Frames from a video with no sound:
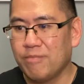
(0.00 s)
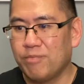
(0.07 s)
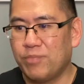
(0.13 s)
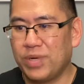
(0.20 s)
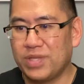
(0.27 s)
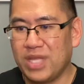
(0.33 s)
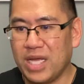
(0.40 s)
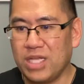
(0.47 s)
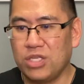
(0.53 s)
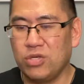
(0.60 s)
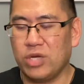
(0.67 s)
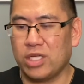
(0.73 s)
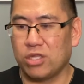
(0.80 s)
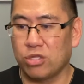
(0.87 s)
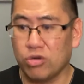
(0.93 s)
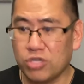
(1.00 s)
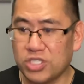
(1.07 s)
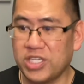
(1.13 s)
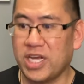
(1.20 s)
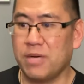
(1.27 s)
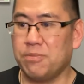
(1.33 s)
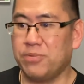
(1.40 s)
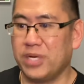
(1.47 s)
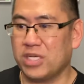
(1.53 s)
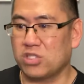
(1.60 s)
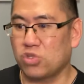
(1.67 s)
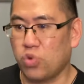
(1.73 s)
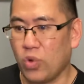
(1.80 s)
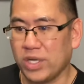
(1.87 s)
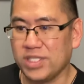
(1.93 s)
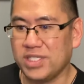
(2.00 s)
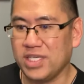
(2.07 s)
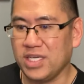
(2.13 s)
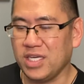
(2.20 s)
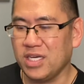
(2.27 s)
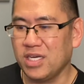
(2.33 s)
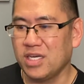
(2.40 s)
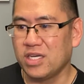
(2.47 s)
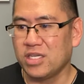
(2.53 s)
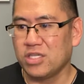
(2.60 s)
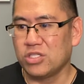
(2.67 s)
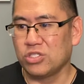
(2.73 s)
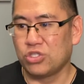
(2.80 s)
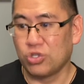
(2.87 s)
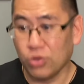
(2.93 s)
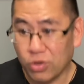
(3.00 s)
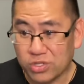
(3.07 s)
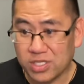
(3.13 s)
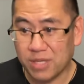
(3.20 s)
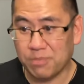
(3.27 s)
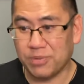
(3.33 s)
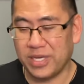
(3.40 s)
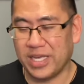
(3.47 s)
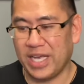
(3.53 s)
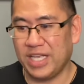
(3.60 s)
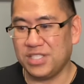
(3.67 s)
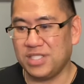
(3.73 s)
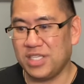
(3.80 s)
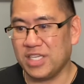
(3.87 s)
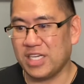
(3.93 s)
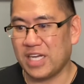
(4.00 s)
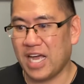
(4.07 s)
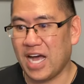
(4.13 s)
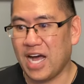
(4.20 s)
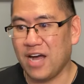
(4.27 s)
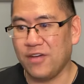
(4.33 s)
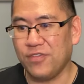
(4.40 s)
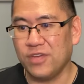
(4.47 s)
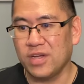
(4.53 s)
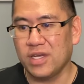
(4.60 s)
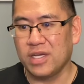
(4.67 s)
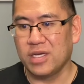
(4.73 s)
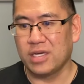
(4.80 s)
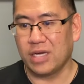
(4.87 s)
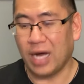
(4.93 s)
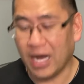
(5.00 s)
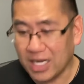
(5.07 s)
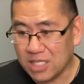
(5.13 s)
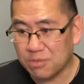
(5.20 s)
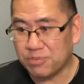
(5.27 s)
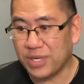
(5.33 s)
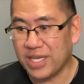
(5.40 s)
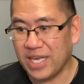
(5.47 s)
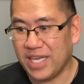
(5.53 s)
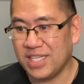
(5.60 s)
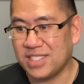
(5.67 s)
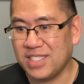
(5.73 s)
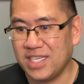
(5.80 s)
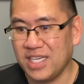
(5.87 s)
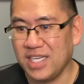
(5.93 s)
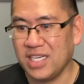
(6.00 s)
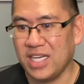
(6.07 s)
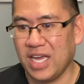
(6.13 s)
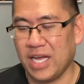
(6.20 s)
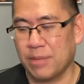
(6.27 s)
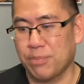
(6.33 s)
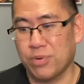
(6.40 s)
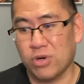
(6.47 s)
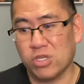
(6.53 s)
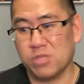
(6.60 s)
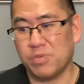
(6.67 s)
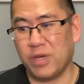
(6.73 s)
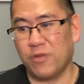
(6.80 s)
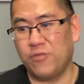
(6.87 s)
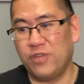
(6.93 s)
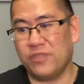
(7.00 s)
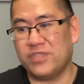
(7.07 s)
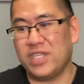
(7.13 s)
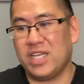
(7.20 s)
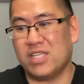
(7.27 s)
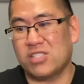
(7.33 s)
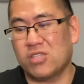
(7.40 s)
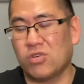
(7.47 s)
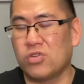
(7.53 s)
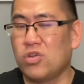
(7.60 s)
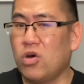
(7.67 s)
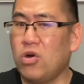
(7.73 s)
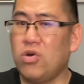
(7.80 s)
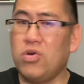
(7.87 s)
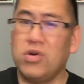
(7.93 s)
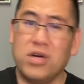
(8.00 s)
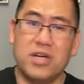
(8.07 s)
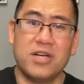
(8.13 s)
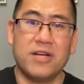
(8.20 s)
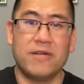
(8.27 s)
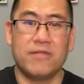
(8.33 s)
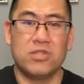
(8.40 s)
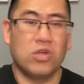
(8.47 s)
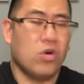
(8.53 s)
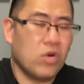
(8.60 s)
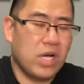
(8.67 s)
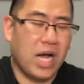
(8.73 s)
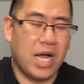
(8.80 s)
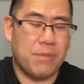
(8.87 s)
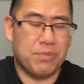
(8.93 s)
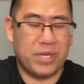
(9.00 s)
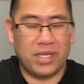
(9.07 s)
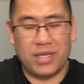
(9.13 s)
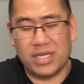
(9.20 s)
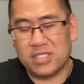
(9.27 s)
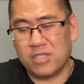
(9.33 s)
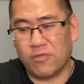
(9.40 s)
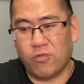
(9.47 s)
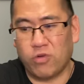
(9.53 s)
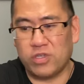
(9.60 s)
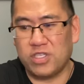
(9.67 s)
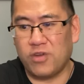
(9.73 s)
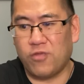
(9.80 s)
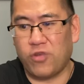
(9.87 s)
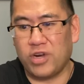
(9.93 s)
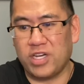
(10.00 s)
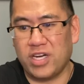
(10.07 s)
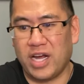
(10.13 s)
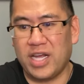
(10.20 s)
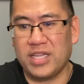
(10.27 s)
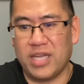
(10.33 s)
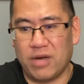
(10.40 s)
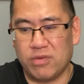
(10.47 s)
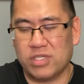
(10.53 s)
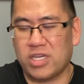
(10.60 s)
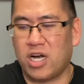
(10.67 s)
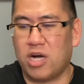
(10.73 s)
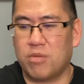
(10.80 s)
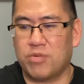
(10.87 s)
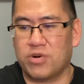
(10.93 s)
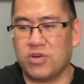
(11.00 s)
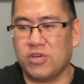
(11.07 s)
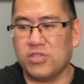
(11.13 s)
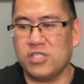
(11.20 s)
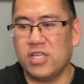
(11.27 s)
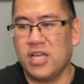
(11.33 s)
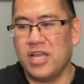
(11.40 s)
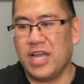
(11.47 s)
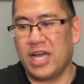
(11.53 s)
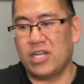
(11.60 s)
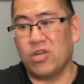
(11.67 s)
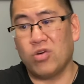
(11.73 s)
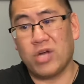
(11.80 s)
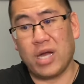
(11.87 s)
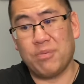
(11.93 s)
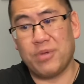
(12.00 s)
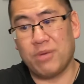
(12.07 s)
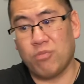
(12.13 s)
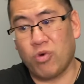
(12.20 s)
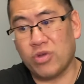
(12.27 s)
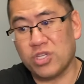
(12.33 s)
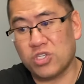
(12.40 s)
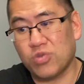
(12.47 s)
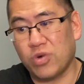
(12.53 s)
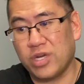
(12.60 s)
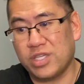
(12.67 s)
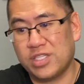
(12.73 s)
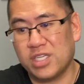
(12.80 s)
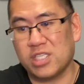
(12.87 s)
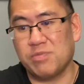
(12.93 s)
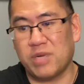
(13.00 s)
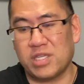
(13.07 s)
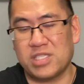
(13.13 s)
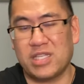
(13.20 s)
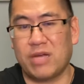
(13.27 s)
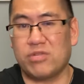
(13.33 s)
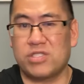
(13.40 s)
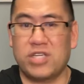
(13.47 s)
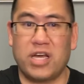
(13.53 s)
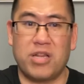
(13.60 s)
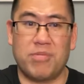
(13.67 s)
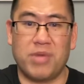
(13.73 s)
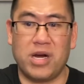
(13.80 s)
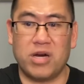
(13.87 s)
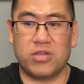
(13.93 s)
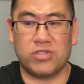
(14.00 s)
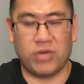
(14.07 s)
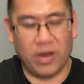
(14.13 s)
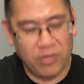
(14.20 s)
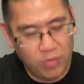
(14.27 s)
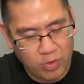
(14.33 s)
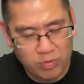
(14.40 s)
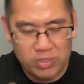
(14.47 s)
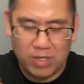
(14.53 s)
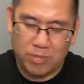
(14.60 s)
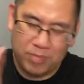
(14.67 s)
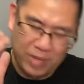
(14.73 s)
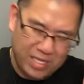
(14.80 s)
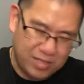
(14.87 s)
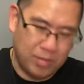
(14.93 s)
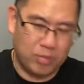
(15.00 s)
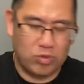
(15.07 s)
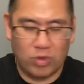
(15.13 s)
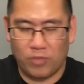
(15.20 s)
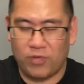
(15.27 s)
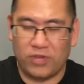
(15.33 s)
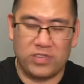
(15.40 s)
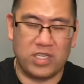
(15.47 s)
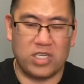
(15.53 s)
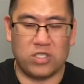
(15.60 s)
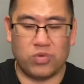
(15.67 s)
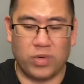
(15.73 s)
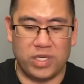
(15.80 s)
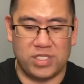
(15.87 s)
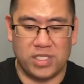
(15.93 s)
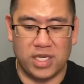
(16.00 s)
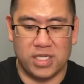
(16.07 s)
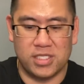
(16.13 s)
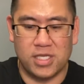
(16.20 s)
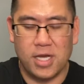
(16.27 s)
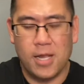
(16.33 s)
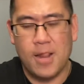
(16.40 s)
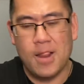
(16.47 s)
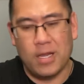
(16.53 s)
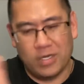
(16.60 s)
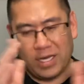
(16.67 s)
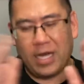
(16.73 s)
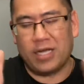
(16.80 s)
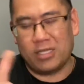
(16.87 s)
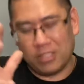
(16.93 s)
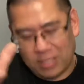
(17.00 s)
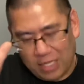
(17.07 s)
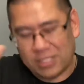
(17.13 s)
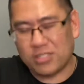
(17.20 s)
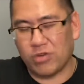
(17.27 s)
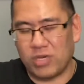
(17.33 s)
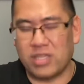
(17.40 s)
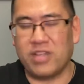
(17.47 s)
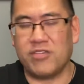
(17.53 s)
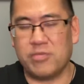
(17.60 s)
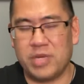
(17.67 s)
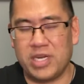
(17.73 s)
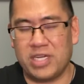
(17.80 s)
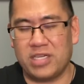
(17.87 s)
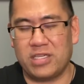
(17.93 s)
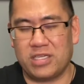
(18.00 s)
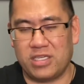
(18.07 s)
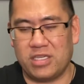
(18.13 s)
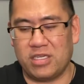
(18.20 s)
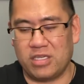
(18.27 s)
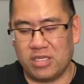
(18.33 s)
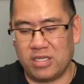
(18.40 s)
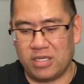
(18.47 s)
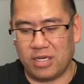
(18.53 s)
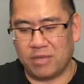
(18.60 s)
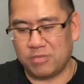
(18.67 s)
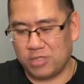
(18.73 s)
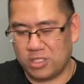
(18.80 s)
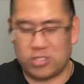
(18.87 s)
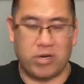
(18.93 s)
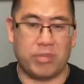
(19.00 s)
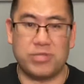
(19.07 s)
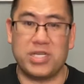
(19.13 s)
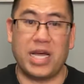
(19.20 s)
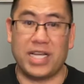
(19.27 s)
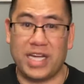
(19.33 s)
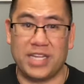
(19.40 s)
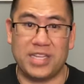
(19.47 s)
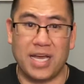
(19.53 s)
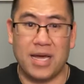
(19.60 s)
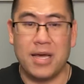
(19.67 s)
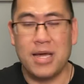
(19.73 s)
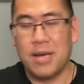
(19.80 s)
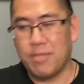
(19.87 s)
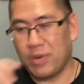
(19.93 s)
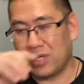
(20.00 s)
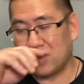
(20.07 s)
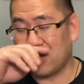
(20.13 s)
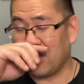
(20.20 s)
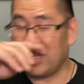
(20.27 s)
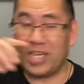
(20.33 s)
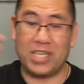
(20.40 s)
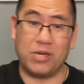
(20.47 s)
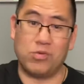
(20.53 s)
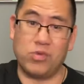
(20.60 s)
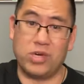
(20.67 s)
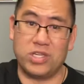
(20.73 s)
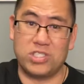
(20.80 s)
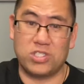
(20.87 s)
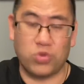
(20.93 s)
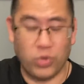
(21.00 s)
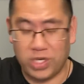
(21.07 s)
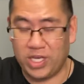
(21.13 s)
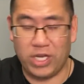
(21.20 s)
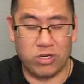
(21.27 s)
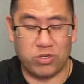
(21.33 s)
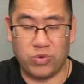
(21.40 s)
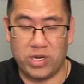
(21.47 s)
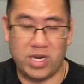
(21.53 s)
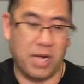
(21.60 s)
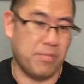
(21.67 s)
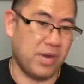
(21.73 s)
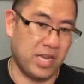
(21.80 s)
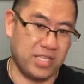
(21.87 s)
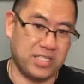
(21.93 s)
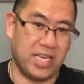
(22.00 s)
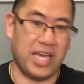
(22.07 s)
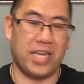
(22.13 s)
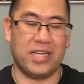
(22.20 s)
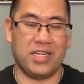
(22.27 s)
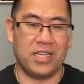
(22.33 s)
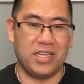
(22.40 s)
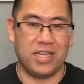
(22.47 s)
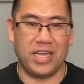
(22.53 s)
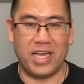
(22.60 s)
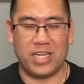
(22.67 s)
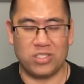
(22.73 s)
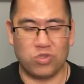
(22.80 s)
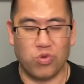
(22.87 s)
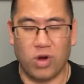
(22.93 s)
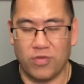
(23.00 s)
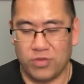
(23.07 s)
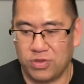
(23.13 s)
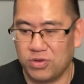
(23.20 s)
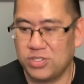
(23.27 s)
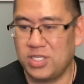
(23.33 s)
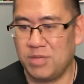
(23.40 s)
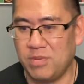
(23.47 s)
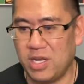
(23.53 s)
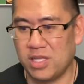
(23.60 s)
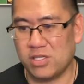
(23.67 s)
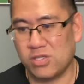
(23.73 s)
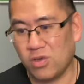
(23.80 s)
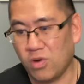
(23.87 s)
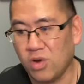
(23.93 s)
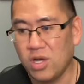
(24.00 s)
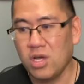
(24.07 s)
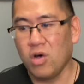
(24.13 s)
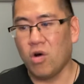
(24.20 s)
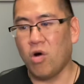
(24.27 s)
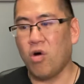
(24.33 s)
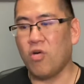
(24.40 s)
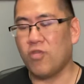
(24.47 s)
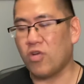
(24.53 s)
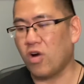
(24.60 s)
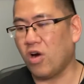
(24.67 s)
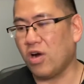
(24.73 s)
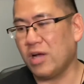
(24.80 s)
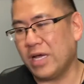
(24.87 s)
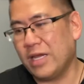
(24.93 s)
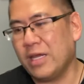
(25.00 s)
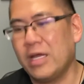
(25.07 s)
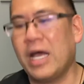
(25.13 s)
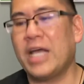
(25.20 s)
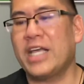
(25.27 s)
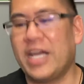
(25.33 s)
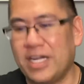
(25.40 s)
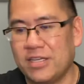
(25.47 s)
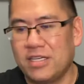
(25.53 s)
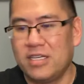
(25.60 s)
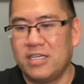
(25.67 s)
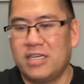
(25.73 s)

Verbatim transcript: But then you had Luke Shen playing 20. Juulsen playing 18.5. Hunt playing 18. And Burroughs playing 15. So no guy played less than 14.49. That was Kyle Burroughs. And no guy played more than 26 minutes. And that was Tyler Myers. So everyone was in basically between 15 and 26. Yeah, that's still an 11-minute discrepancy. I get that. But it's not like it was 28 or 29 minutes and 12 or 13 minutes. So overall, and I get it.